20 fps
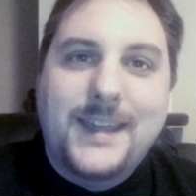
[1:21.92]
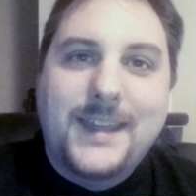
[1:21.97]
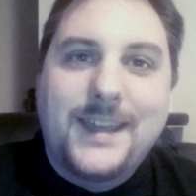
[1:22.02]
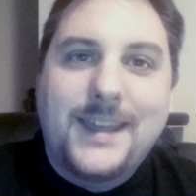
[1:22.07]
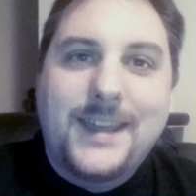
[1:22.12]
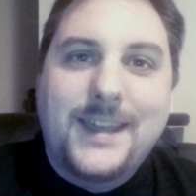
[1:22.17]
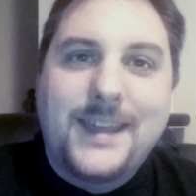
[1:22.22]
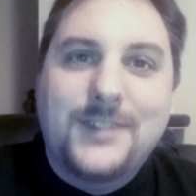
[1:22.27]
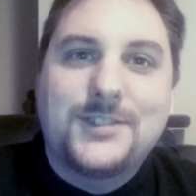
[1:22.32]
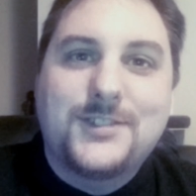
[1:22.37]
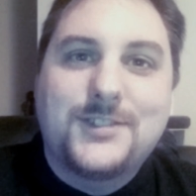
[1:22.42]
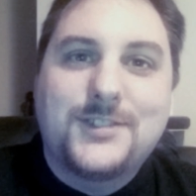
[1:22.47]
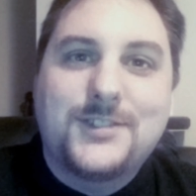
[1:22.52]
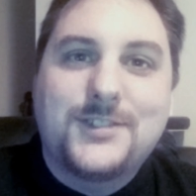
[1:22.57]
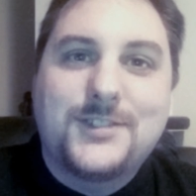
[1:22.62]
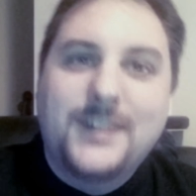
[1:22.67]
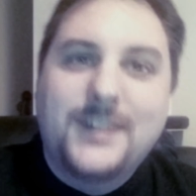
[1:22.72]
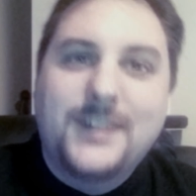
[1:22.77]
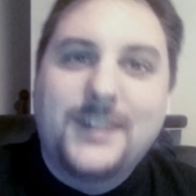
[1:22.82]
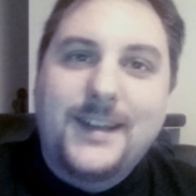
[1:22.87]
geeks
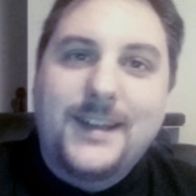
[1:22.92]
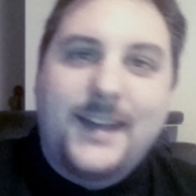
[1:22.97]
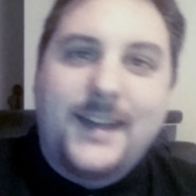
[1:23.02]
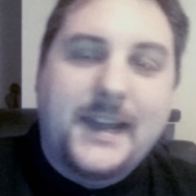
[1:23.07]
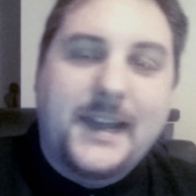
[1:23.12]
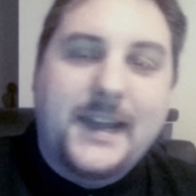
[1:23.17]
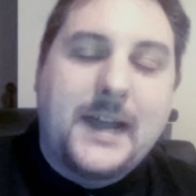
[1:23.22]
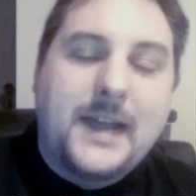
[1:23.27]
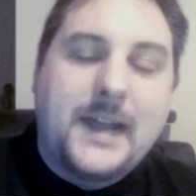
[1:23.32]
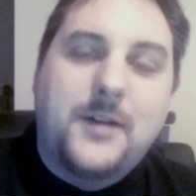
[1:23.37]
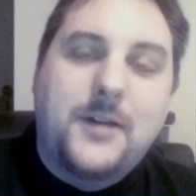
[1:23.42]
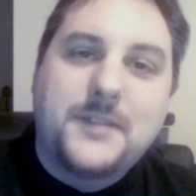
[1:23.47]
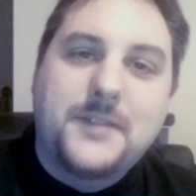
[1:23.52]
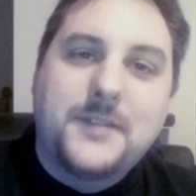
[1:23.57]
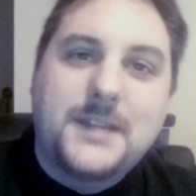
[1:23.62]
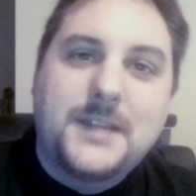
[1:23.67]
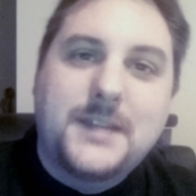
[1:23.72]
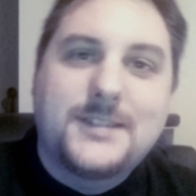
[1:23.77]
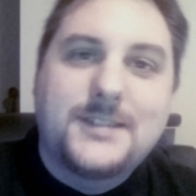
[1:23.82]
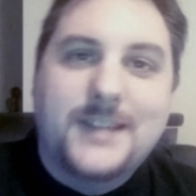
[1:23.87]
just hanging out on
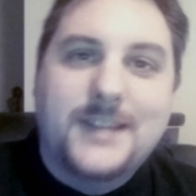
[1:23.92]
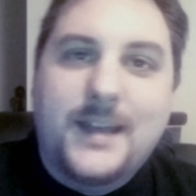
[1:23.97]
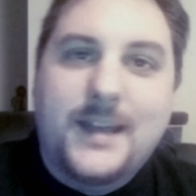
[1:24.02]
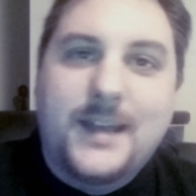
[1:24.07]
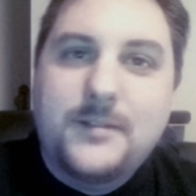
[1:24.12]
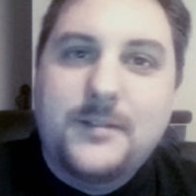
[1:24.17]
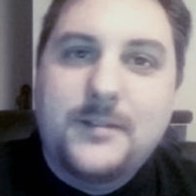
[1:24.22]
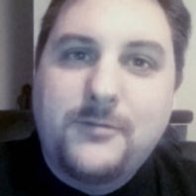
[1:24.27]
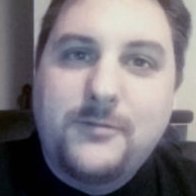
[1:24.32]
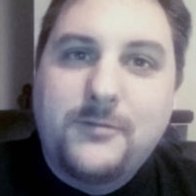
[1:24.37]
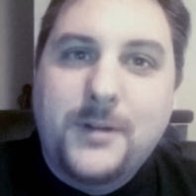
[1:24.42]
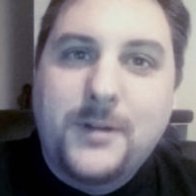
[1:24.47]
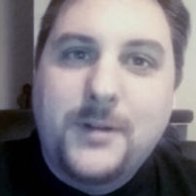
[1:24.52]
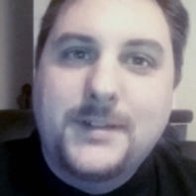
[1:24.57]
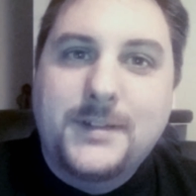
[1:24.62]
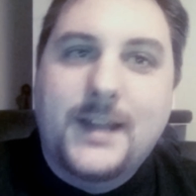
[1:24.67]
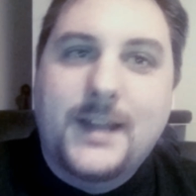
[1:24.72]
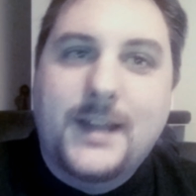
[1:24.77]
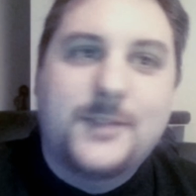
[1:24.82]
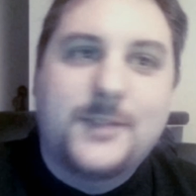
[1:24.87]
the internet, trying
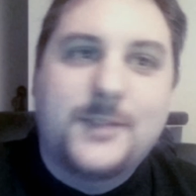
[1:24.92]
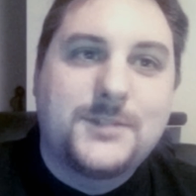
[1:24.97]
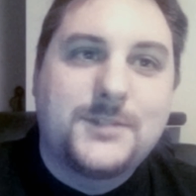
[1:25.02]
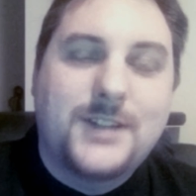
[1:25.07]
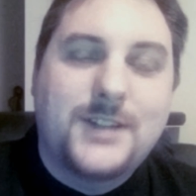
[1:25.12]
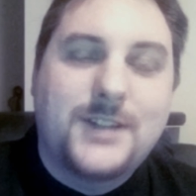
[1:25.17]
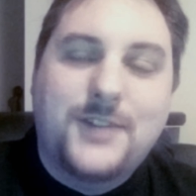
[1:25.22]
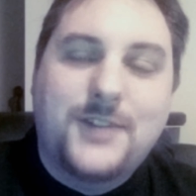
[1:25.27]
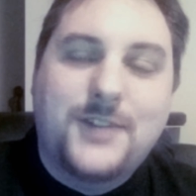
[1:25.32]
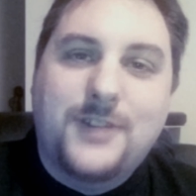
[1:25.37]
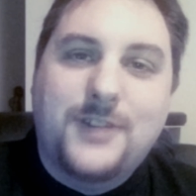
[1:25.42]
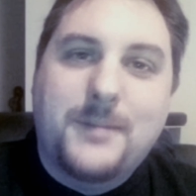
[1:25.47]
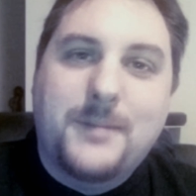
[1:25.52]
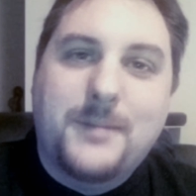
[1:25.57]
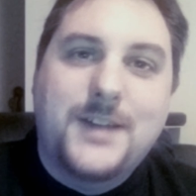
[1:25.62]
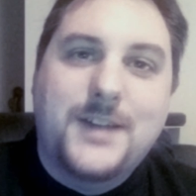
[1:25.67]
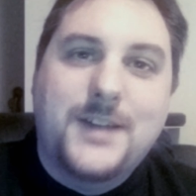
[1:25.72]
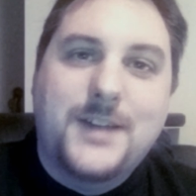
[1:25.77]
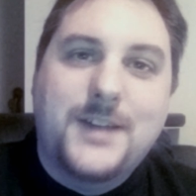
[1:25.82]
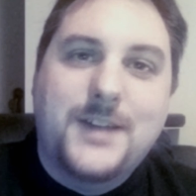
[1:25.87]
to gather some Star Trek
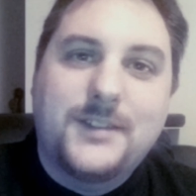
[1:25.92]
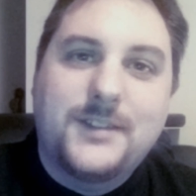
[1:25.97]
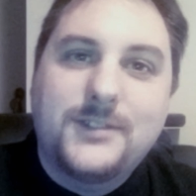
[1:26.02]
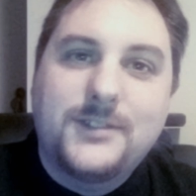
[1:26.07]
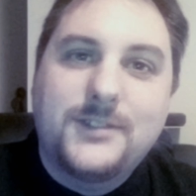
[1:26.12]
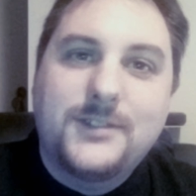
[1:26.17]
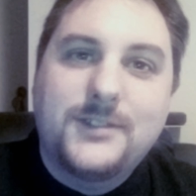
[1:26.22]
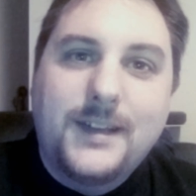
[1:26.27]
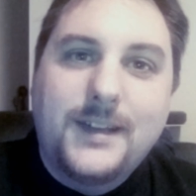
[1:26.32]
meshes.